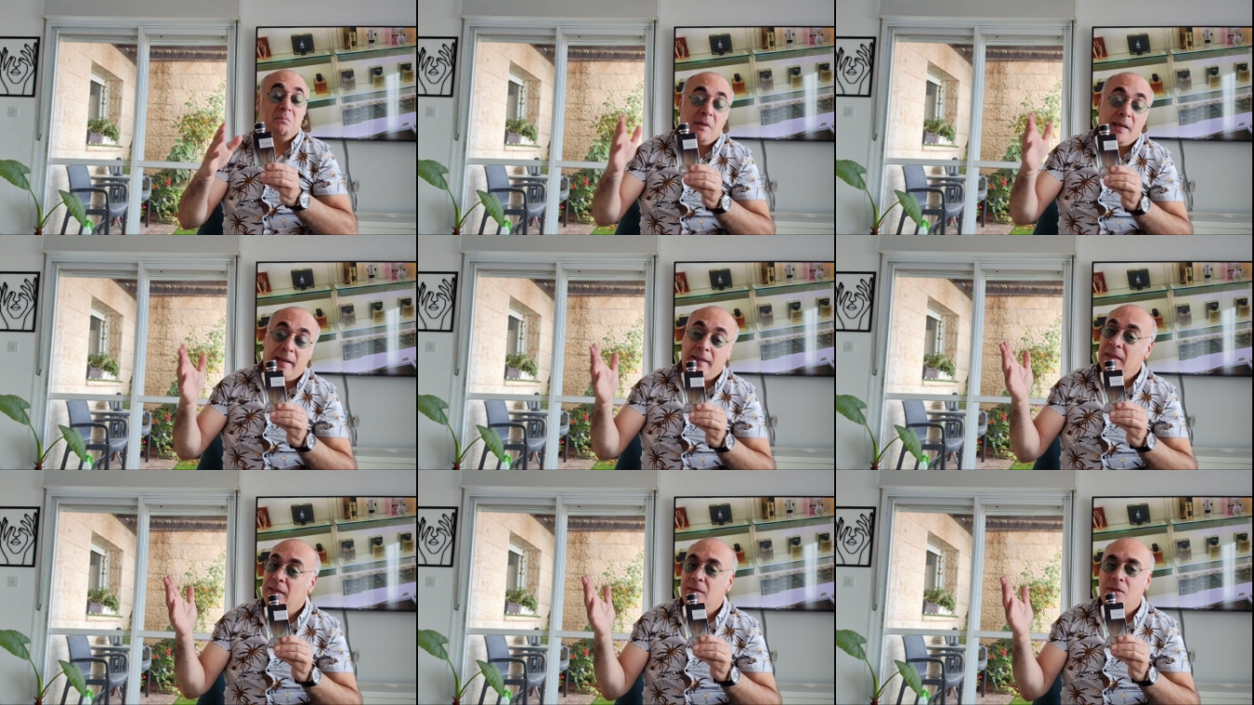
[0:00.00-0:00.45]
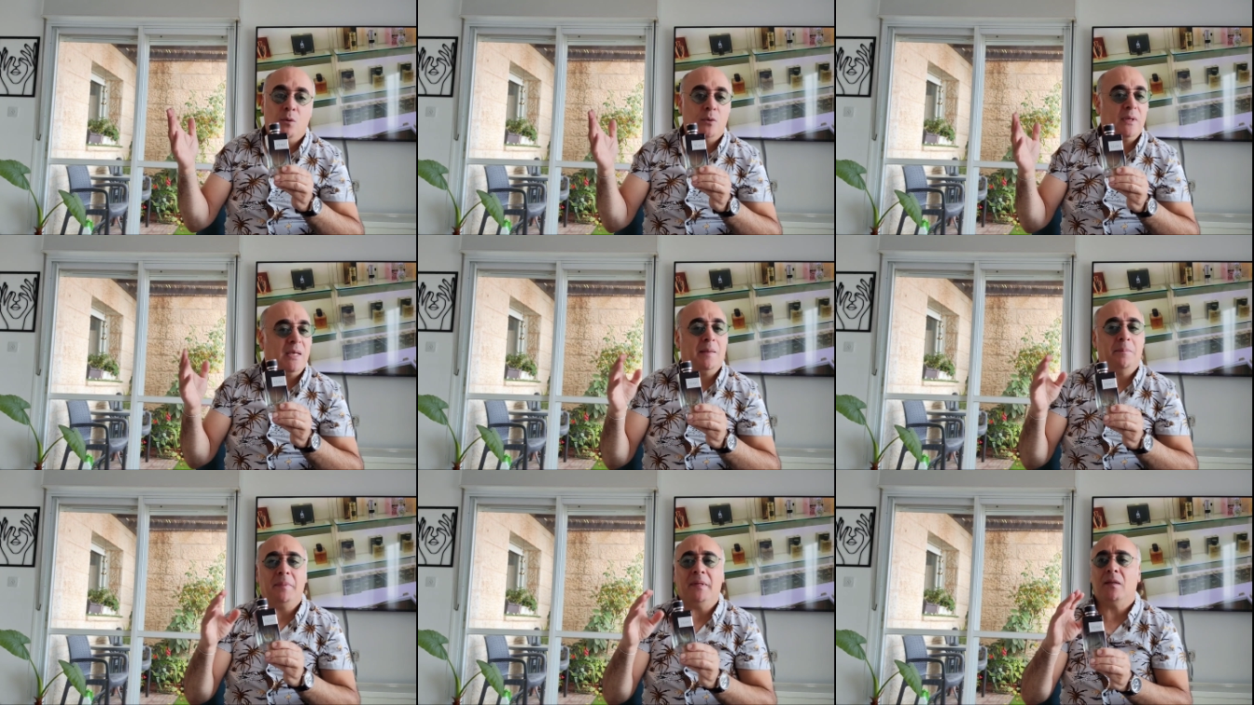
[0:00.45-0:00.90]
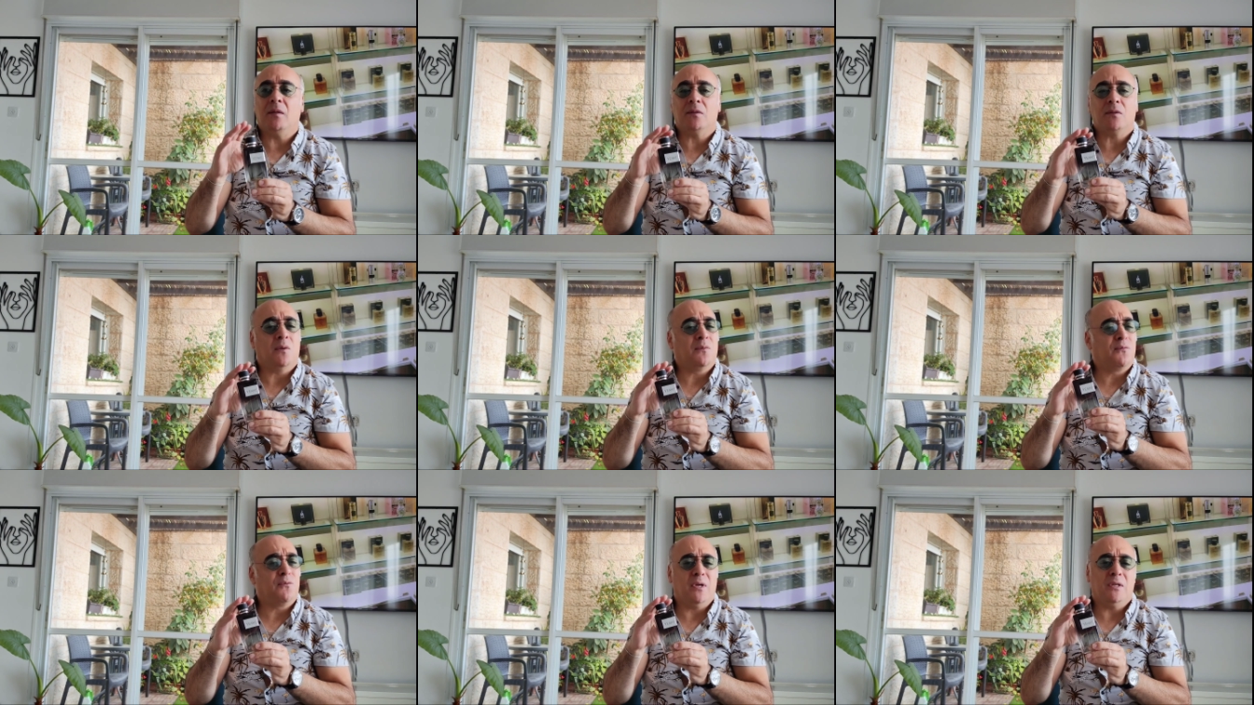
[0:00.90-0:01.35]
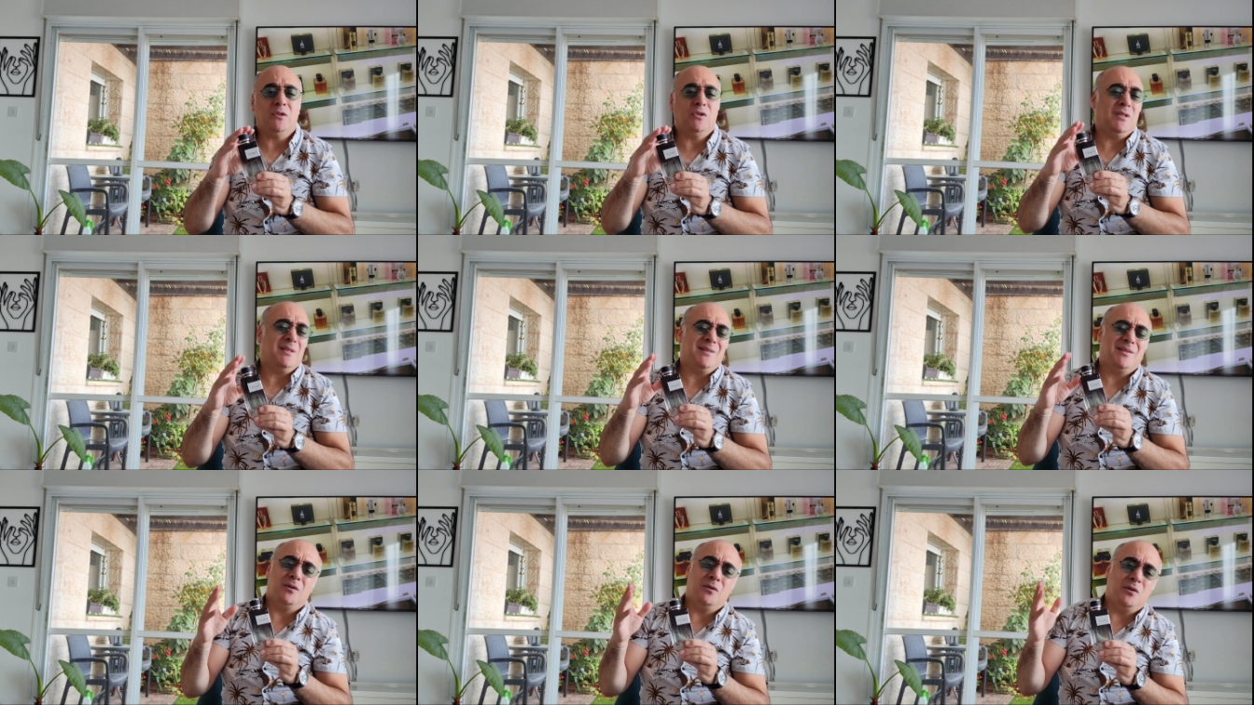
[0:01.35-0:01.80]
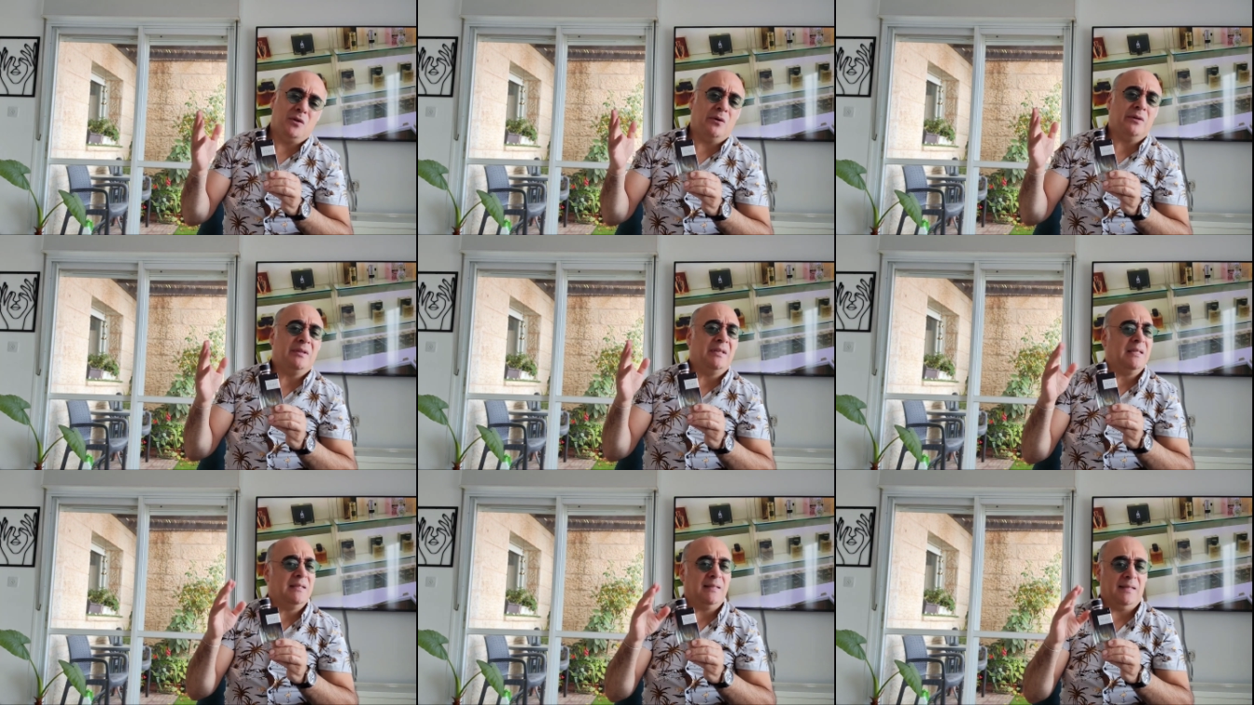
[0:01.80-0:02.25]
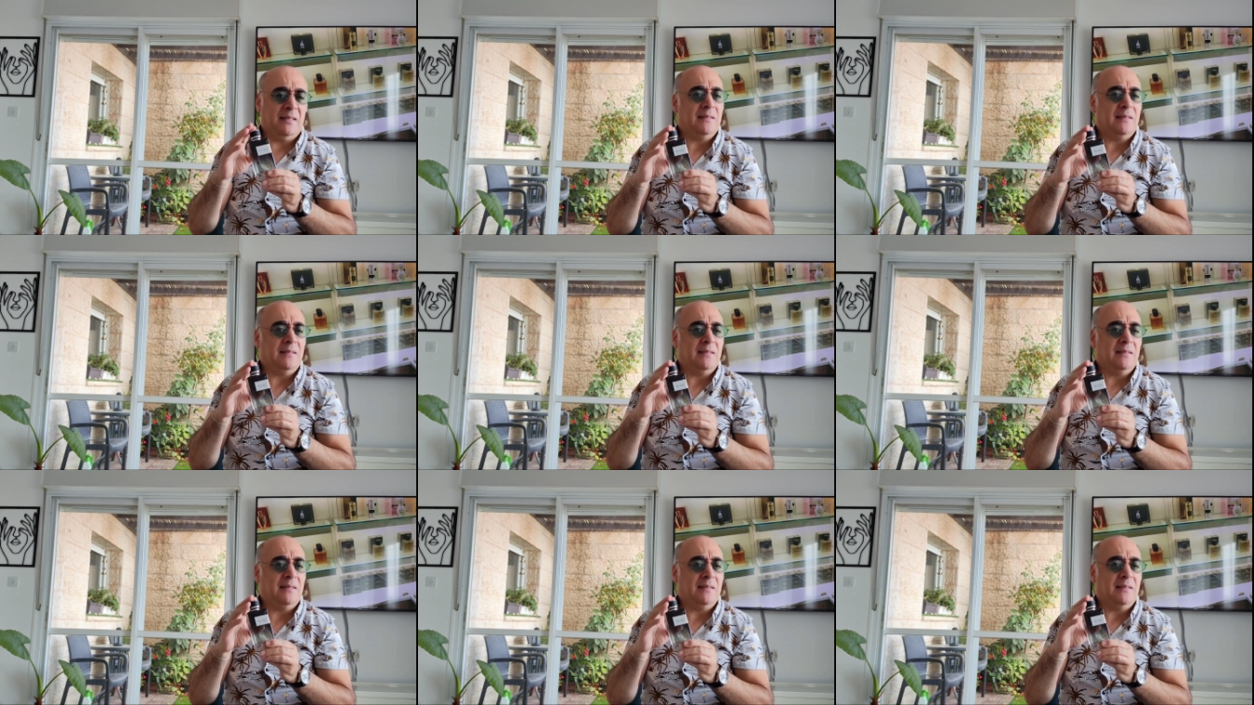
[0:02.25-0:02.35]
And it's okay because on freshies you don't need